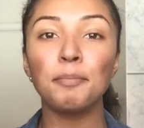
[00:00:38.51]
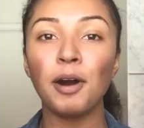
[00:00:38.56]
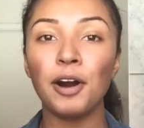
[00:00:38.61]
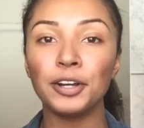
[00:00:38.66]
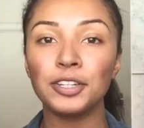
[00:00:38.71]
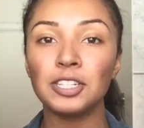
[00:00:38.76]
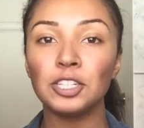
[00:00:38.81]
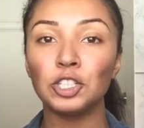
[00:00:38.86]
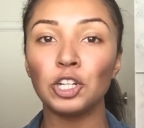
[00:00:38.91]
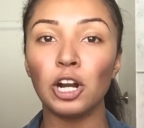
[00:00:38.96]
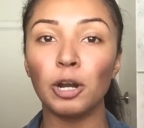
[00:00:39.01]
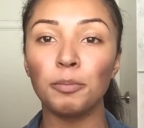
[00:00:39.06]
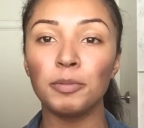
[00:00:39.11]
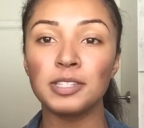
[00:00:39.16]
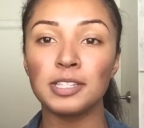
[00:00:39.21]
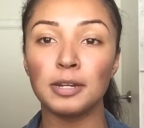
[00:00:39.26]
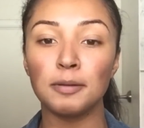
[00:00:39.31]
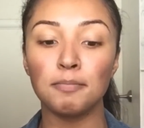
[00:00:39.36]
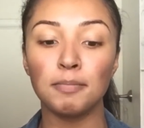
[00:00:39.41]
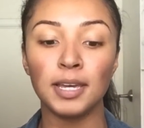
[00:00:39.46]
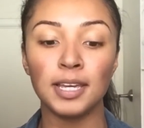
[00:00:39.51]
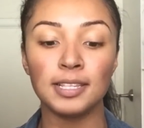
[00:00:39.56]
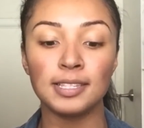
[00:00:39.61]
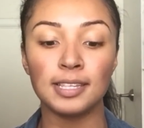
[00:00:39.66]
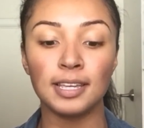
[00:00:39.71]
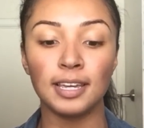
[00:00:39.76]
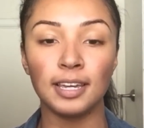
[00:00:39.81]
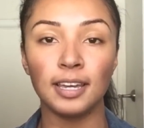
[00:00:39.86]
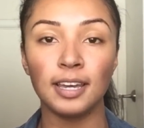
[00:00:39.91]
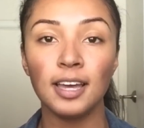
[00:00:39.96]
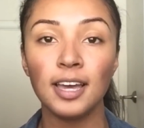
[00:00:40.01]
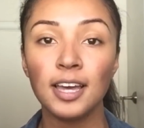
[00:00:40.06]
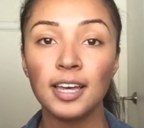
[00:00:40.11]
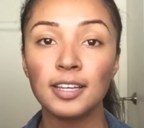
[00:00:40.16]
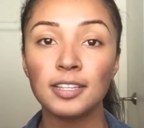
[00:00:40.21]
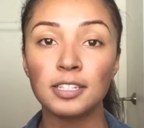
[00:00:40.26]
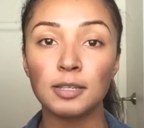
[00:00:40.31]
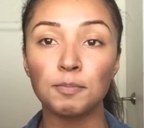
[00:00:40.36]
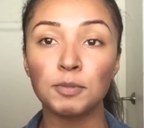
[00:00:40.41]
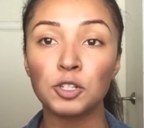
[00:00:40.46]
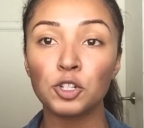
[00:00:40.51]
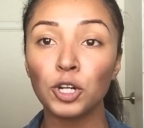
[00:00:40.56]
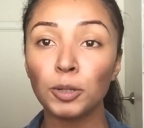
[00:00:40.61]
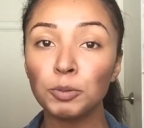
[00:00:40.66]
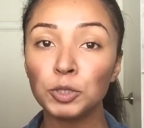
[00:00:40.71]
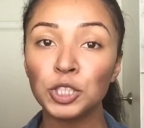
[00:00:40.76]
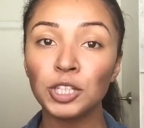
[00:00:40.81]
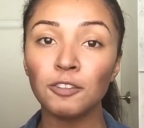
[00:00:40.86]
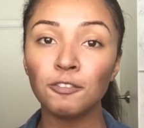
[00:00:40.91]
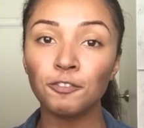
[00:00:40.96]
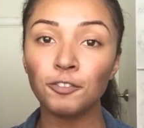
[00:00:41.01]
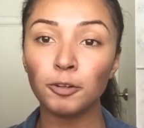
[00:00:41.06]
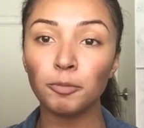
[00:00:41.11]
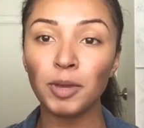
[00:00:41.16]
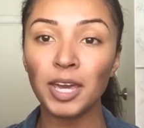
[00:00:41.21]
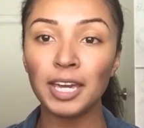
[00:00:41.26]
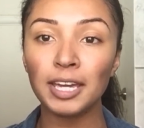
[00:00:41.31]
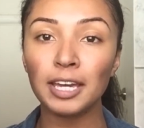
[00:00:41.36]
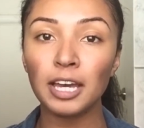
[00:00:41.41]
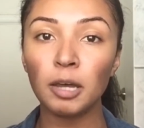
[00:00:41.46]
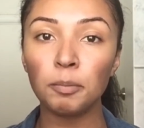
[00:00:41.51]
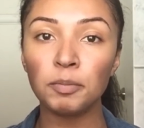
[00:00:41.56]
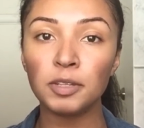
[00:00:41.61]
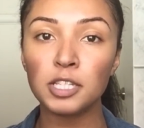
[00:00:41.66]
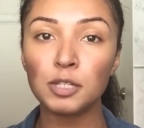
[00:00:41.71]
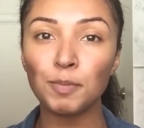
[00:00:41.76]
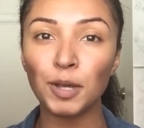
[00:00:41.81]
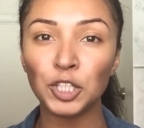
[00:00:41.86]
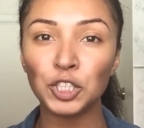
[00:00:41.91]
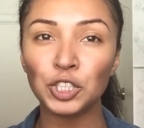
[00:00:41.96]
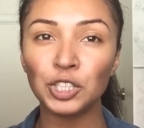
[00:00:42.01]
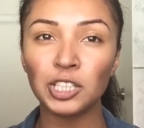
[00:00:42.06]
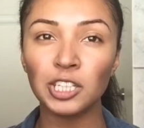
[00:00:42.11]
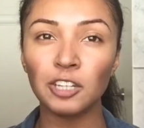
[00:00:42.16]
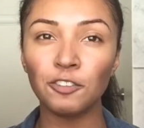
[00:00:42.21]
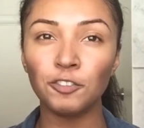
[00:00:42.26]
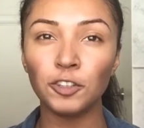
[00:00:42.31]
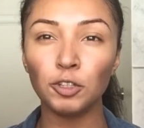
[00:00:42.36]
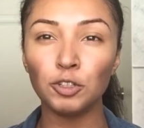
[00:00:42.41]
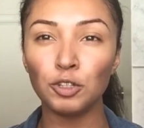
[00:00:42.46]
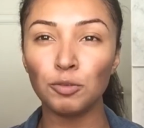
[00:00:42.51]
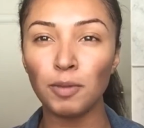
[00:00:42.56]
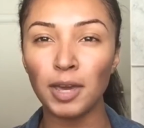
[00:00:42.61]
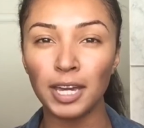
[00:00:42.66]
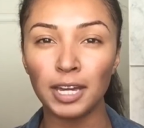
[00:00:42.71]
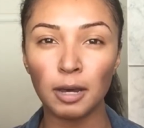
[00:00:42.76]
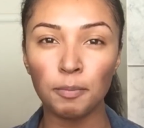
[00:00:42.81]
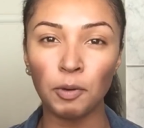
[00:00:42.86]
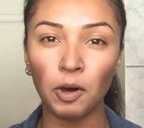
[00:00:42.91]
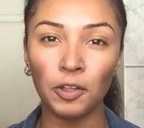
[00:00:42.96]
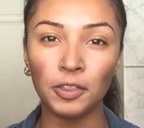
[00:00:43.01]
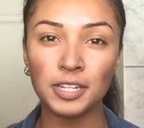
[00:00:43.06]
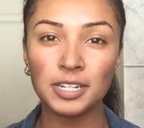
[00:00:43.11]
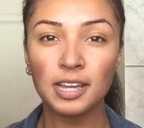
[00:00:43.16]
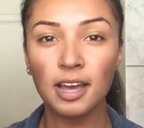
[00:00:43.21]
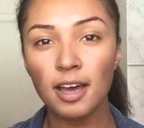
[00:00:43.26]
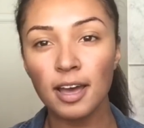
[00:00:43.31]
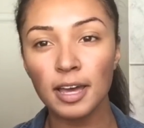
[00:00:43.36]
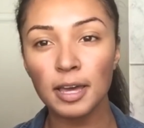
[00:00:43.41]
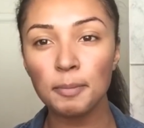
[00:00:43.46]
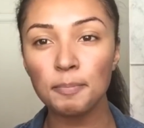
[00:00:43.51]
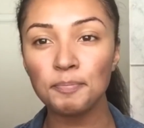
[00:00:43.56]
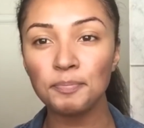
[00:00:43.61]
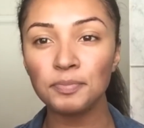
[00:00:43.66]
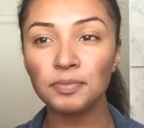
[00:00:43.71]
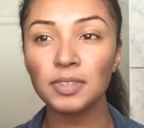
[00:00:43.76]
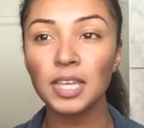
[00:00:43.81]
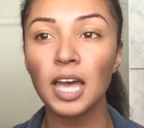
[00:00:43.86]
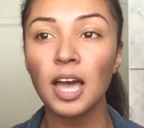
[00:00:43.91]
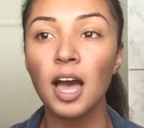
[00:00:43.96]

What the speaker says: BoxyCharm is an amazing subscription for makeup, especially if you do makeup all the time.